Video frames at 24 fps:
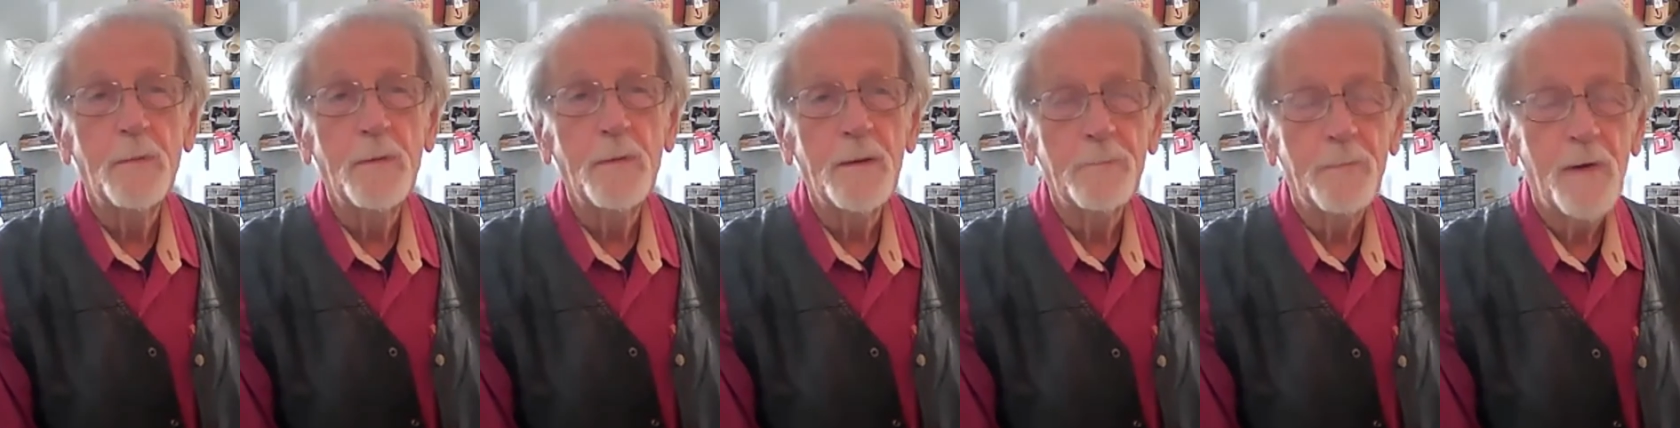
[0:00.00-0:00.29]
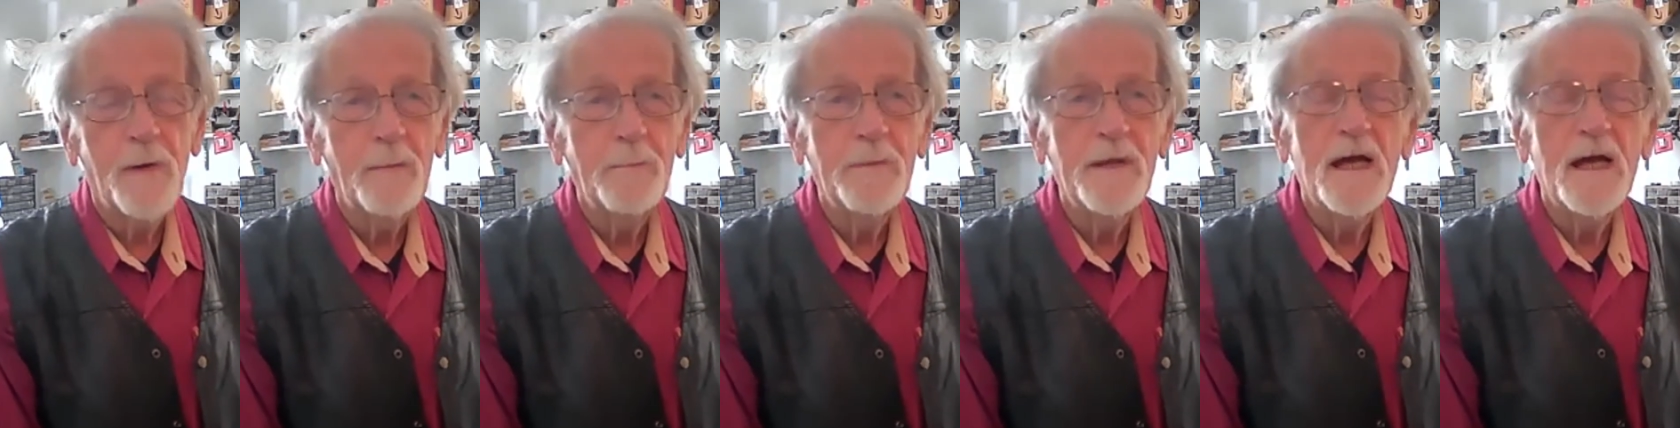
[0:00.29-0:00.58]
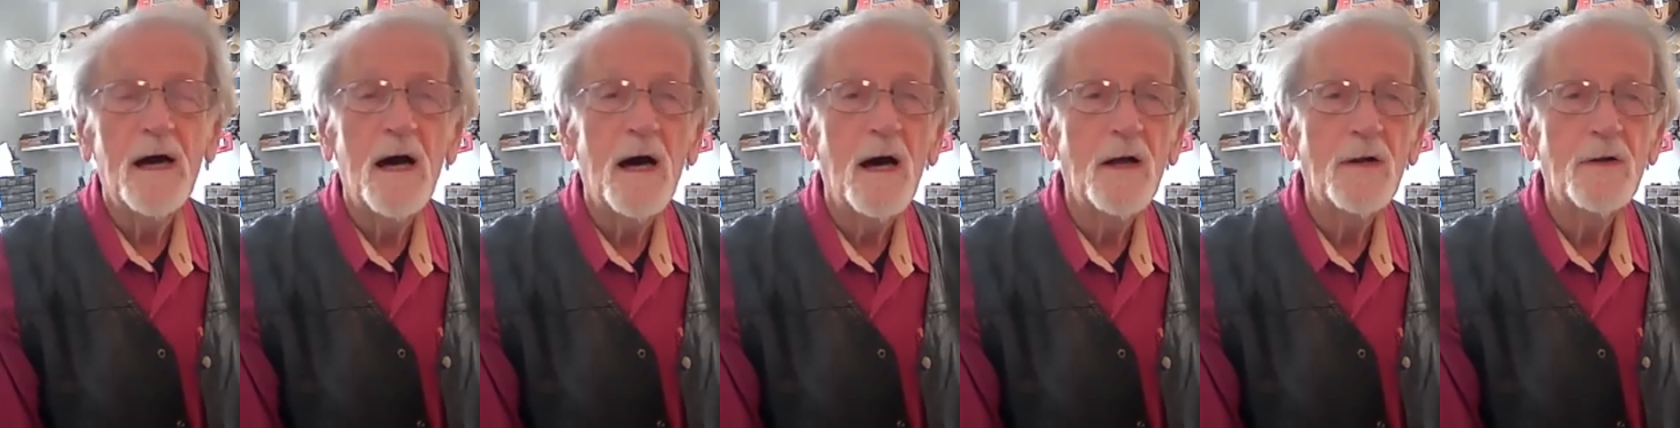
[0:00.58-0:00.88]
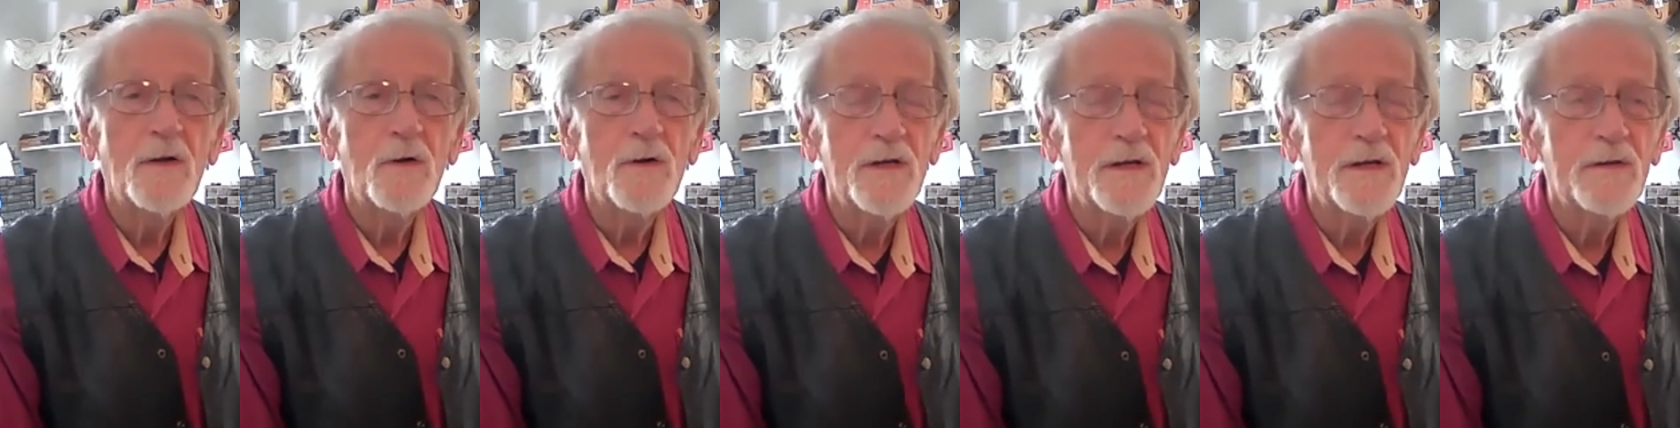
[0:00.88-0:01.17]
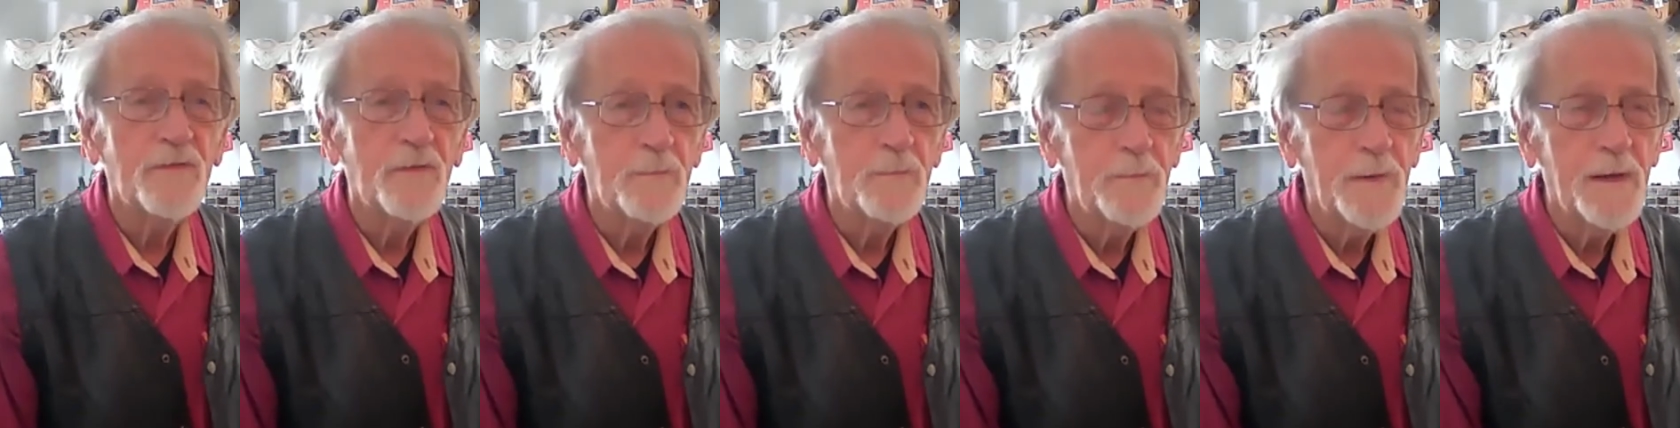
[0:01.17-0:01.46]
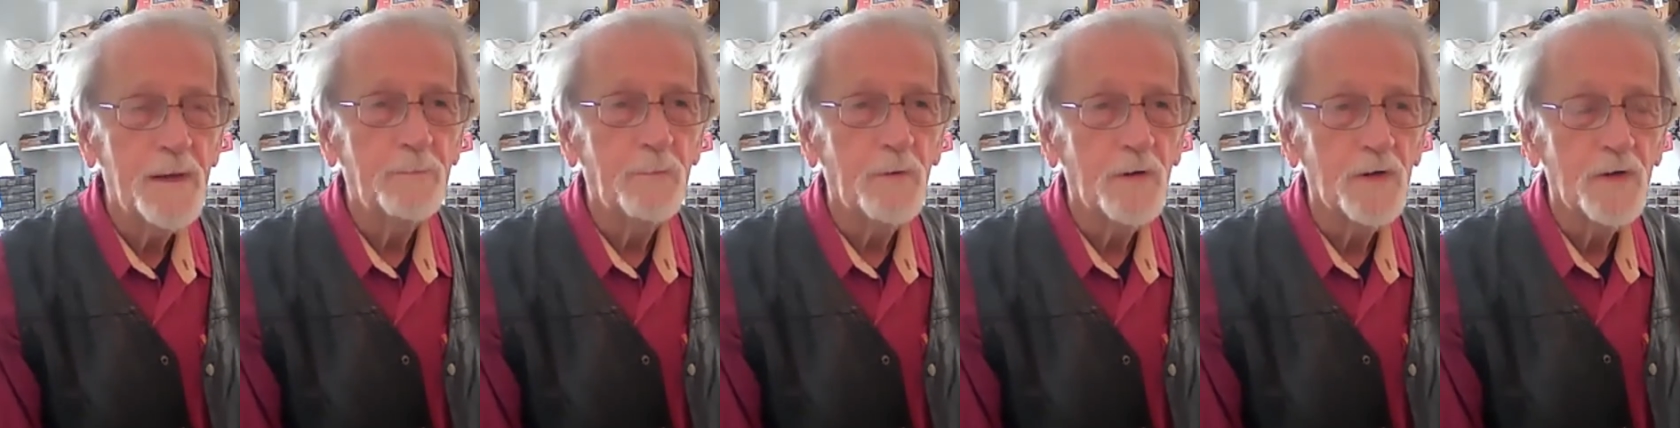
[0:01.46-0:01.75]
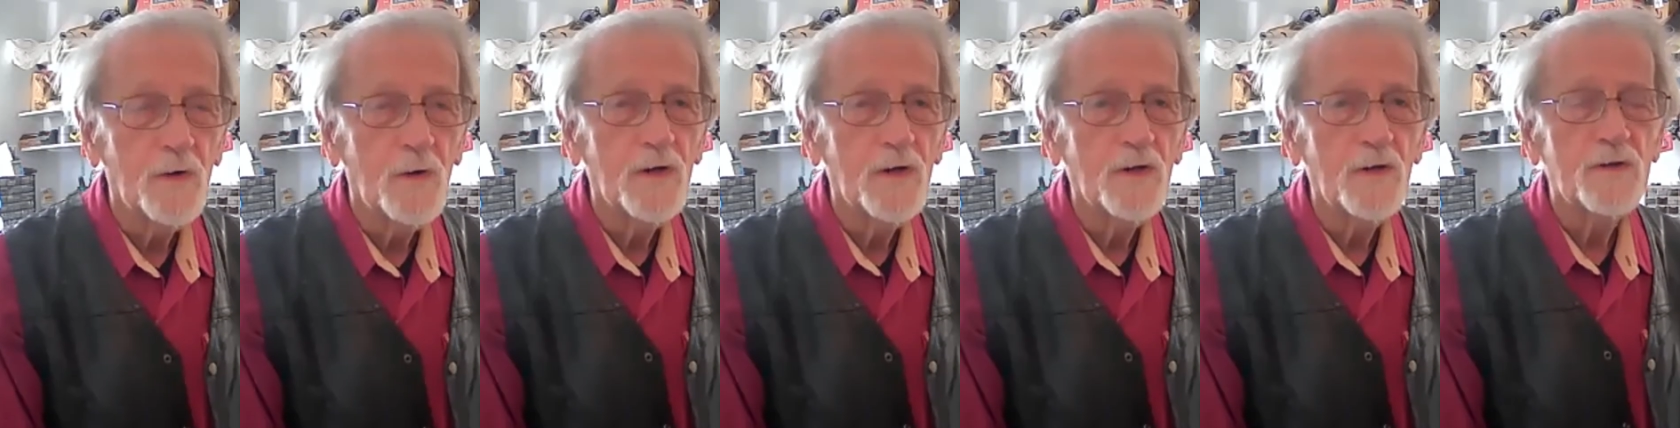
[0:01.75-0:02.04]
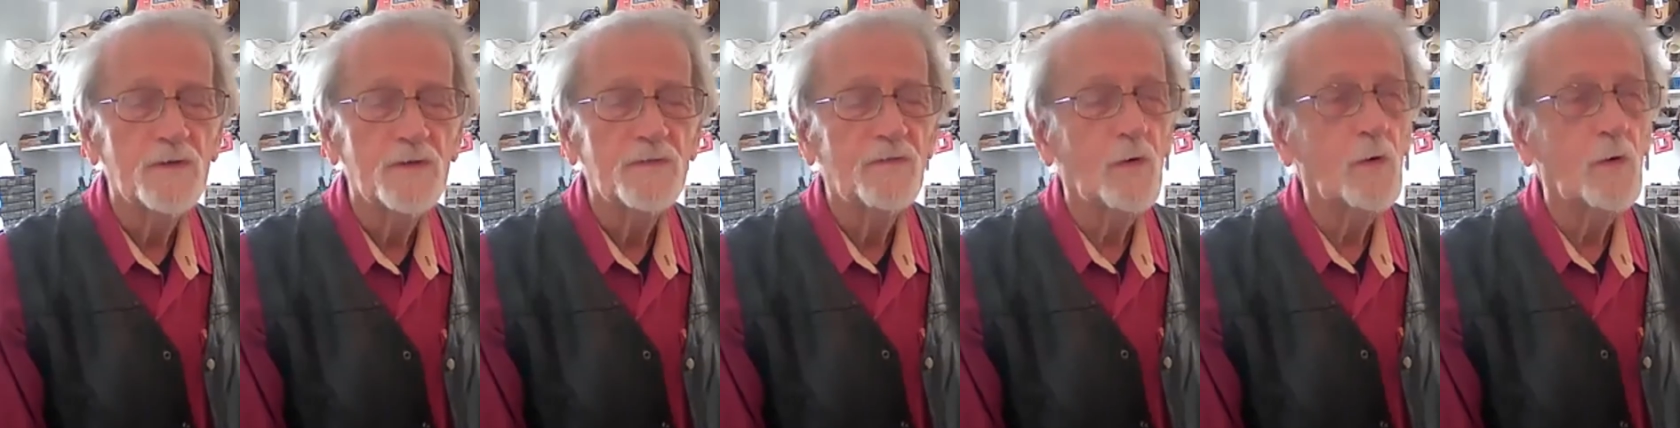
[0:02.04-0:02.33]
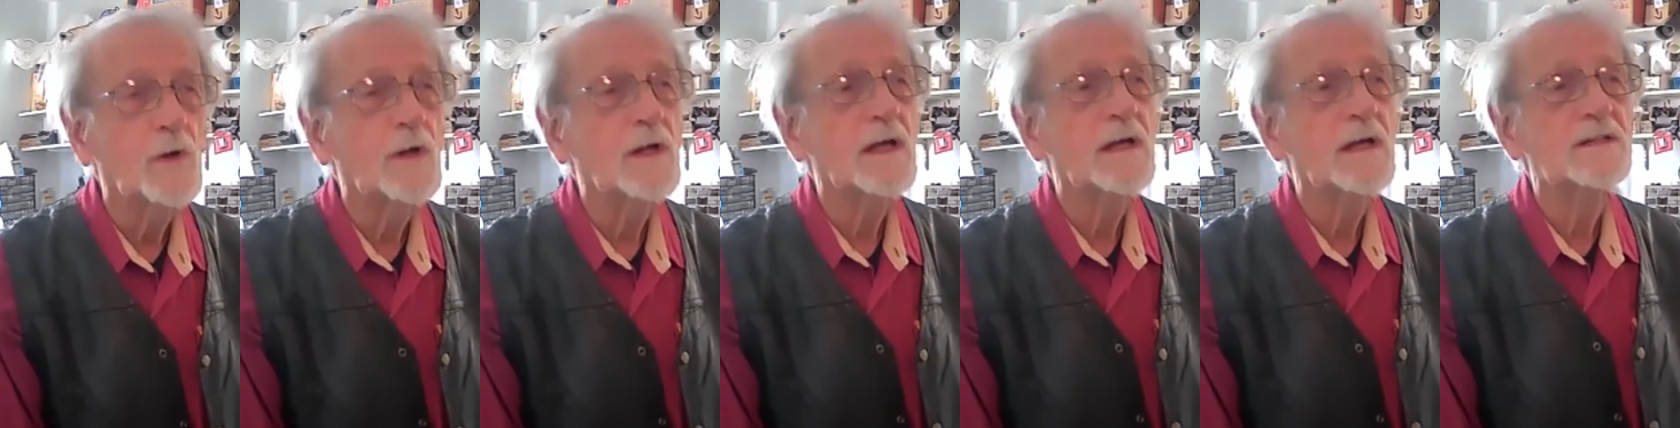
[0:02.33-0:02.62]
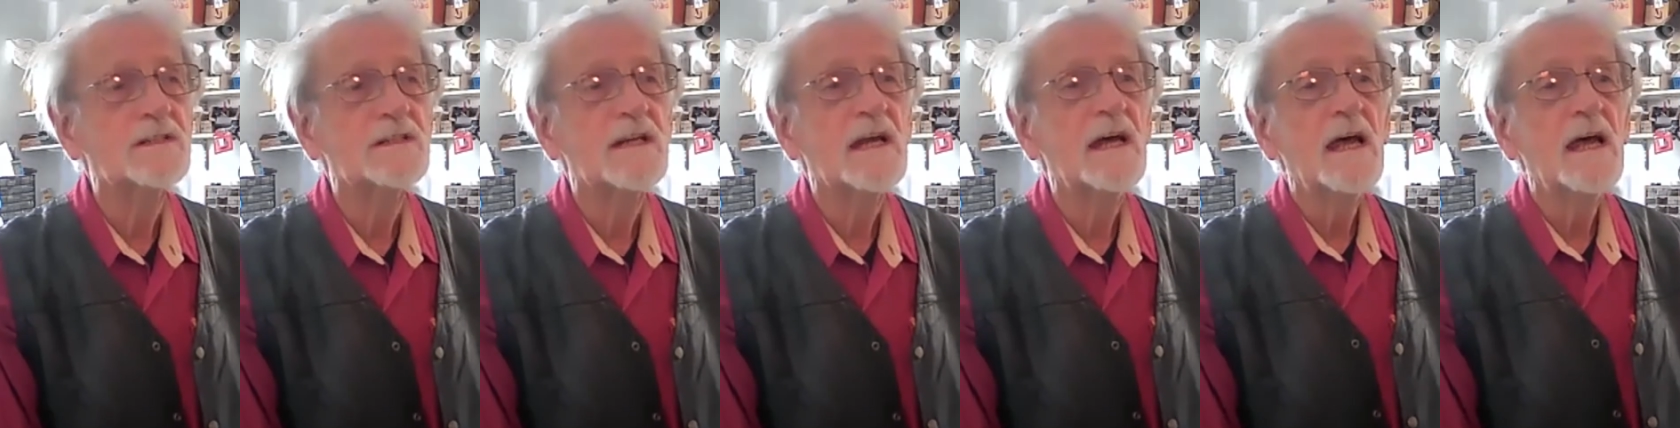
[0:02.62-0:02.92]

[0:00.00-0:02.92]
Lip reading: but probably 100 different people during those 4 days